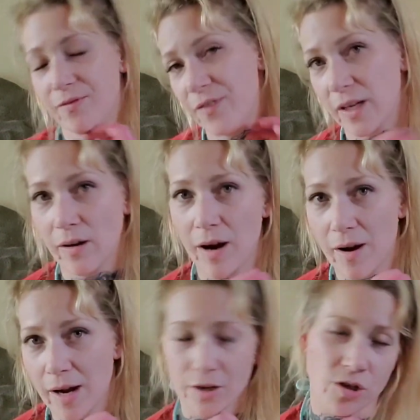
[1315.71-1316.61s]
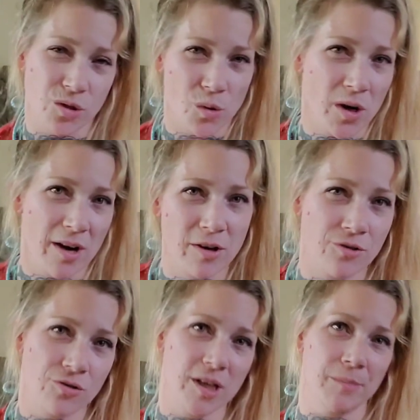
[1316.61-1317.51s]
figure out how to sort out your
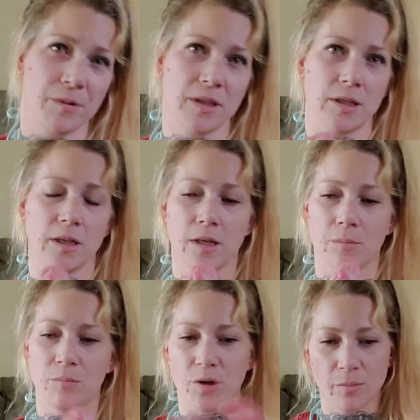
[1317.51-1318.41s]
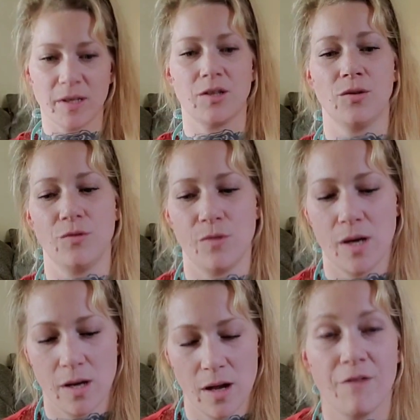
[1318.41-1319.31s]
dreams and put them into
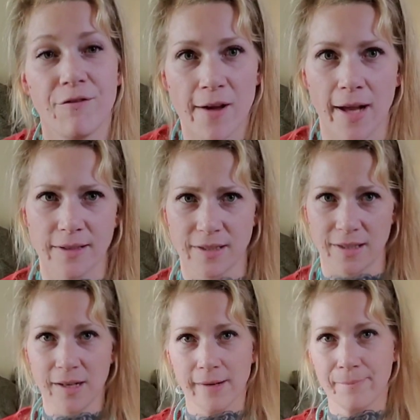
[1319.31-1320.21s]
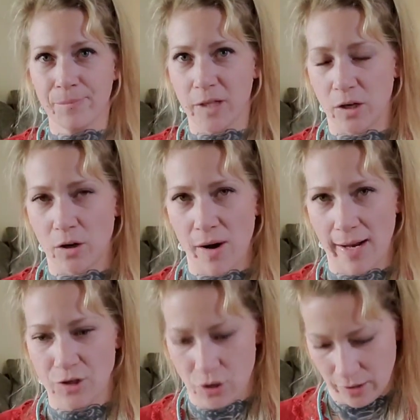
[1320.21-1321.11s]
effect, and, you know,
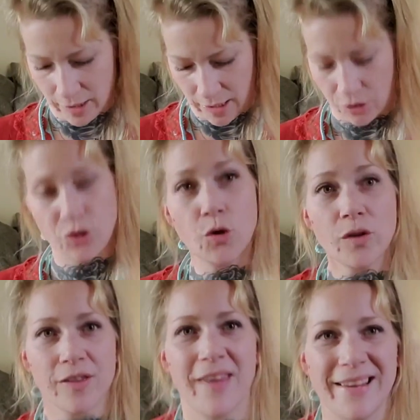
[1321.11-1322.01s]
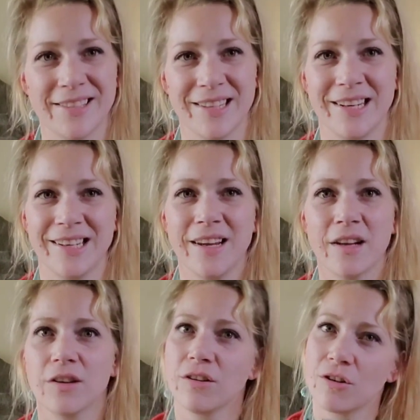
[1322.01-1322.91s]
actually do the things that
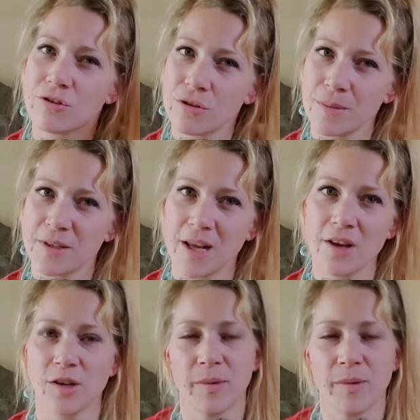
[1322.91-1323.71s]
your dreams tell you,